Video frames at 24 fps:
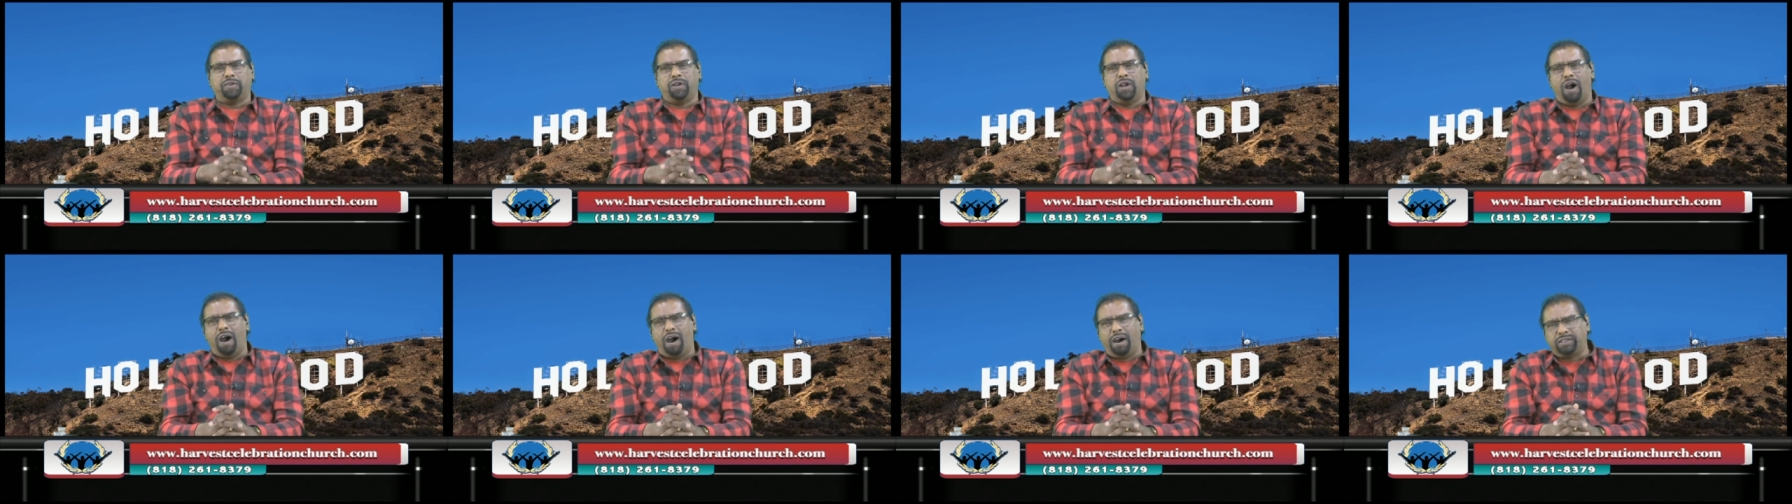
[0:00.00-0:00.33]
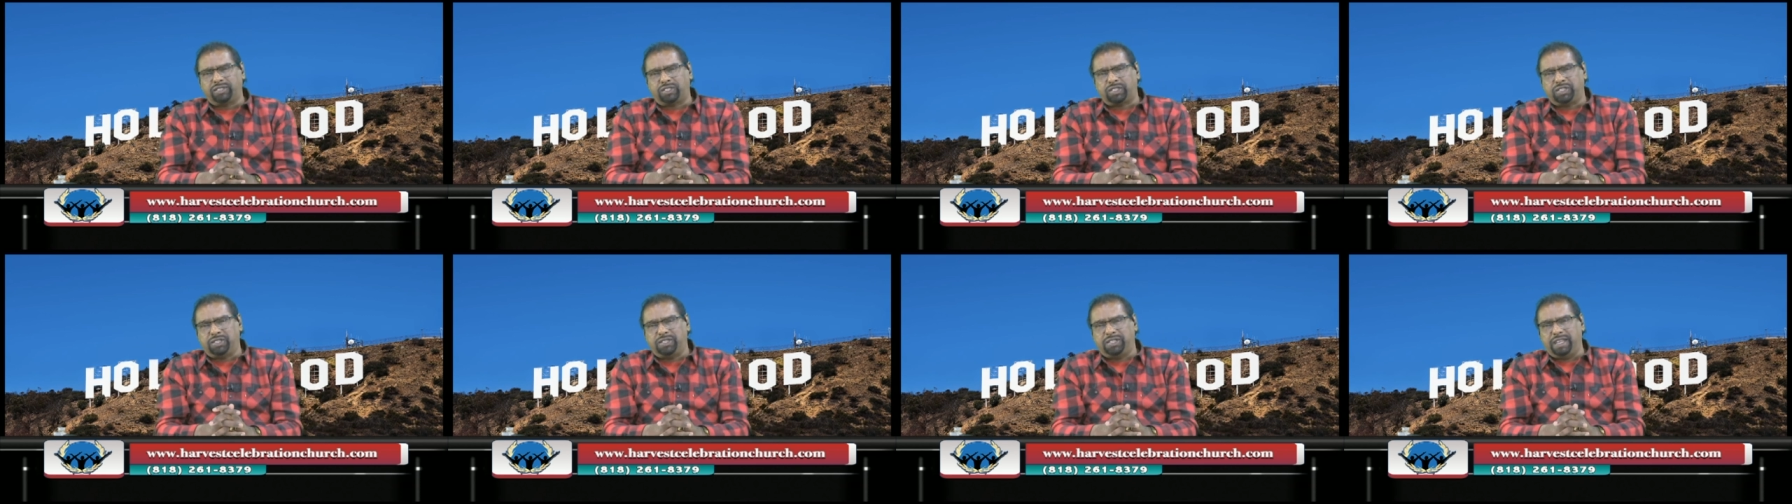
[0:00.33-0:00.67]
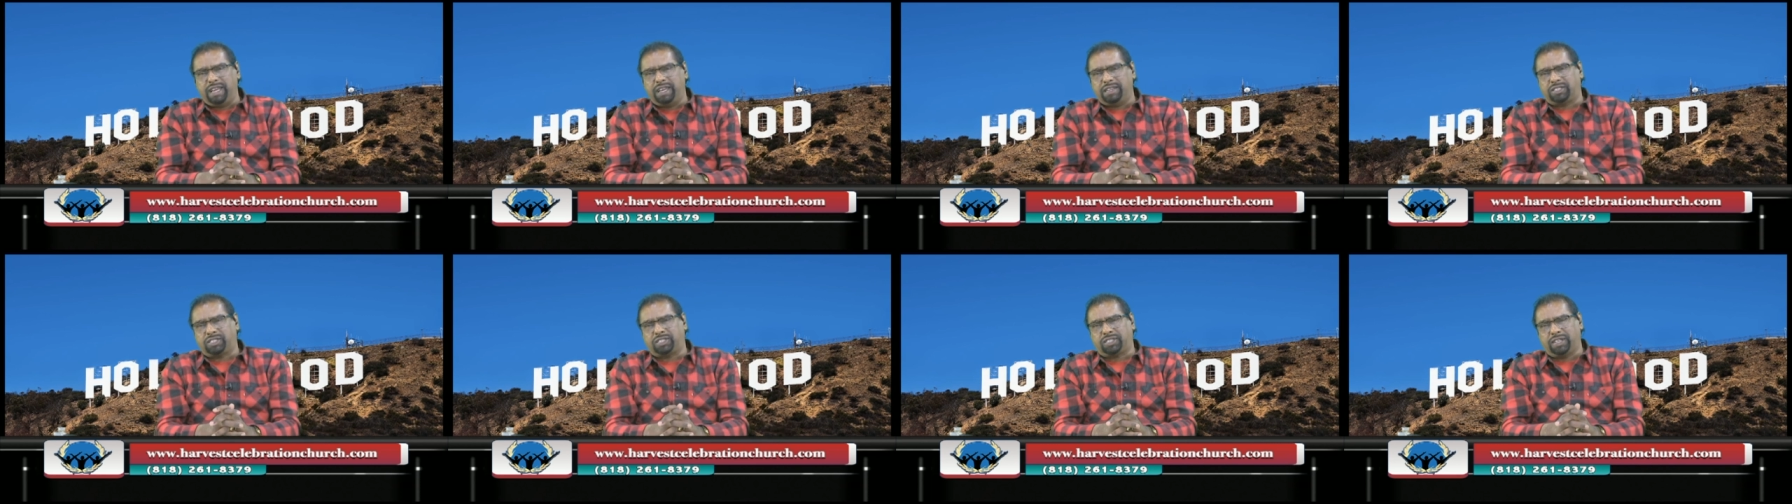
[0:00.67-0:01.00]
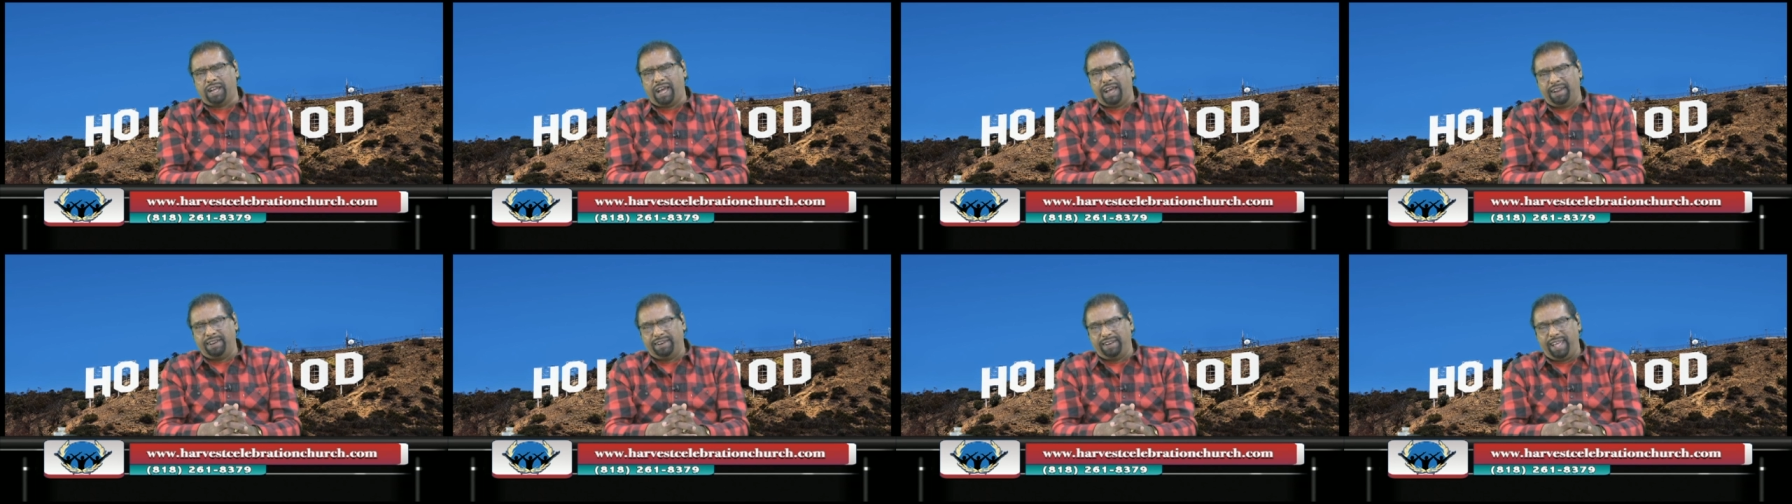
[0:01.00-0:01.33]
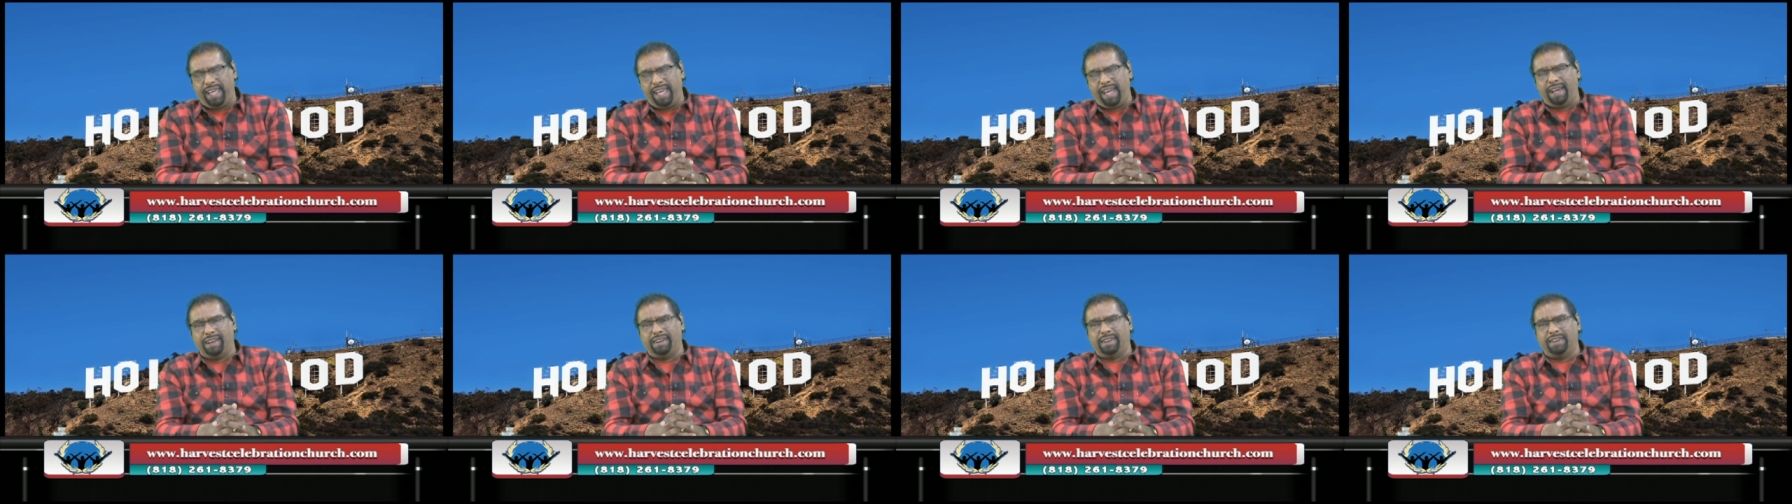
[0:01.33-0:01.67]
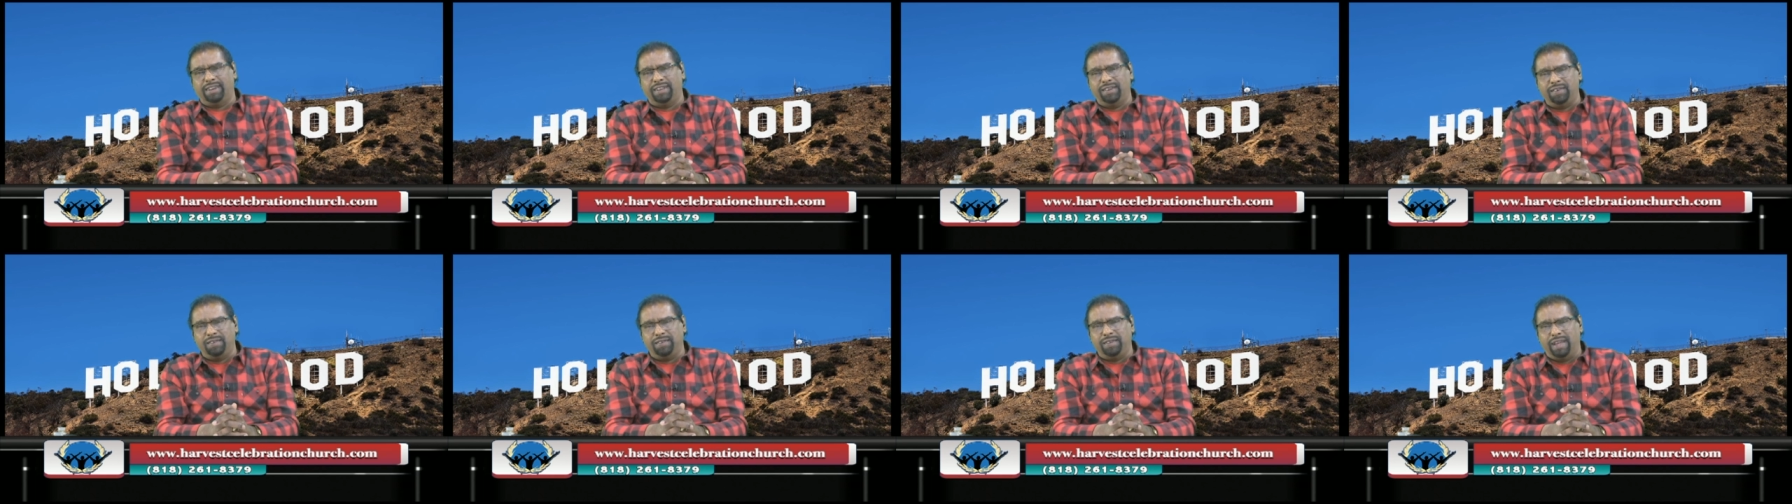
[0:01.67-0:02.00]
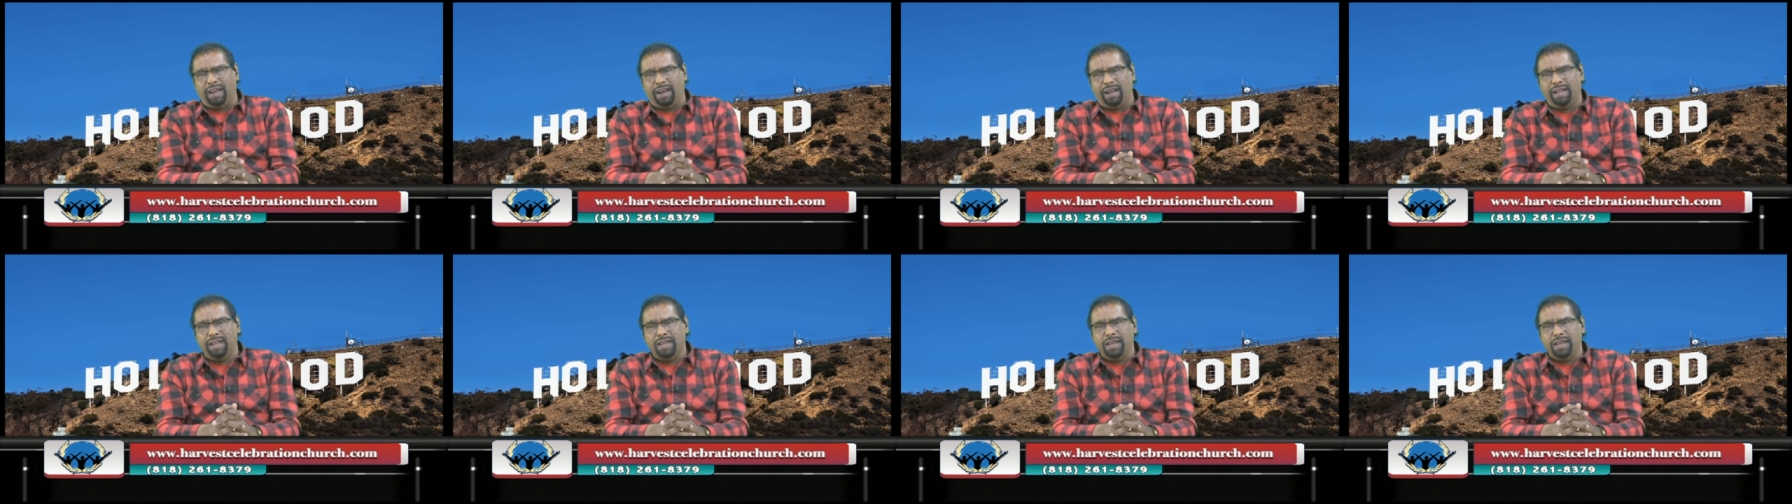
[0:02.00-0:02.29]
God's dear Son. Hallelujah.